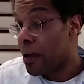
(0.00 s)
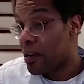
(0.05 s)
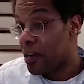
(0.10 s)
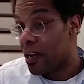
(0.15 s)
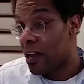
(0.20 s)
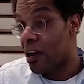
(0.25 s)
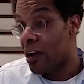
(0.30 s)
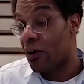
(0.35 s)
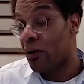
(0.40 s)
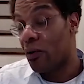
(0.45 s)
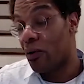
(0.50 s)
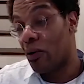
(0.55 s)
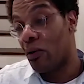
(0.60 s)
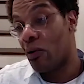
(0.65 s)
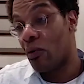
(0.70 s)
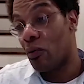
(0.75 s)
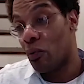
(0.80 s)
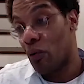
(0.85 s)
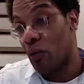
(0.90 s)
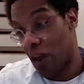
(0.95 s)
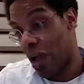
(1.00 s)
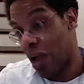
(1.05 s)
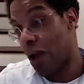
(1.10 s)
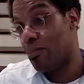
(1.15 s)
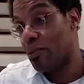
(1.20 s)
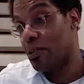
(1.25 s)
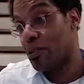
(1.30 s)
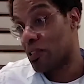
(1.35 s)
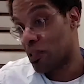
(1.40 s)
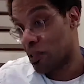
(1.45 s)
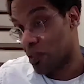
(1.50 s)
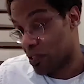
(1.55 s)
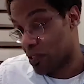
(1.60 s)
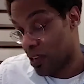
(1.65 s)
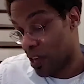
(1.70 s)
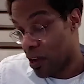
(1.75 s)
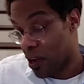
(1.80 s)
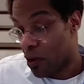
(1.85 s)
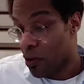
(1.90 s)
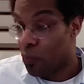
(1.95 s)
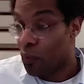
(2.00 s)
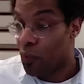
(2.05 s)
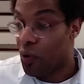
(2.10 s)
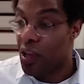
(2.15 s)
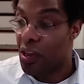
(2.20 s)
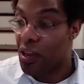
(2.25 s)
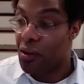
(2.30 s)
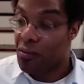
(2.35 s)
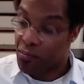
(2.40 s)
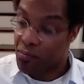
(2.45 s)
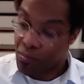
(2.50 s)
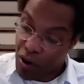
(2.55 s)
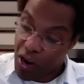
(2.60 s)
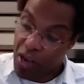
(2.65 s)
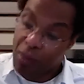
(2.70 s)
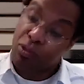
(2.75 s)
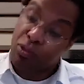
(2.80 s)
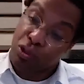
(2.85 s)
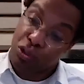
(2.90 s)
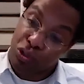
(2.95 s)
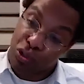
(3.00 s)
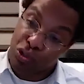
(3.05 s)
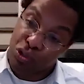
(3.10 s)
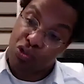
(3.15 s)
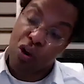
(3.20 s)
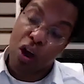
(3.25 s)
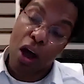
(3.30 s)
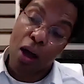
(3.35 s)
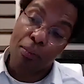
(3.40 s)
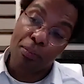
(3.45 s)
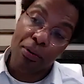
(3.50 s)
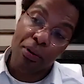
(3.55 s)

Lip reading: Now, what happens there is when prime starts to drop,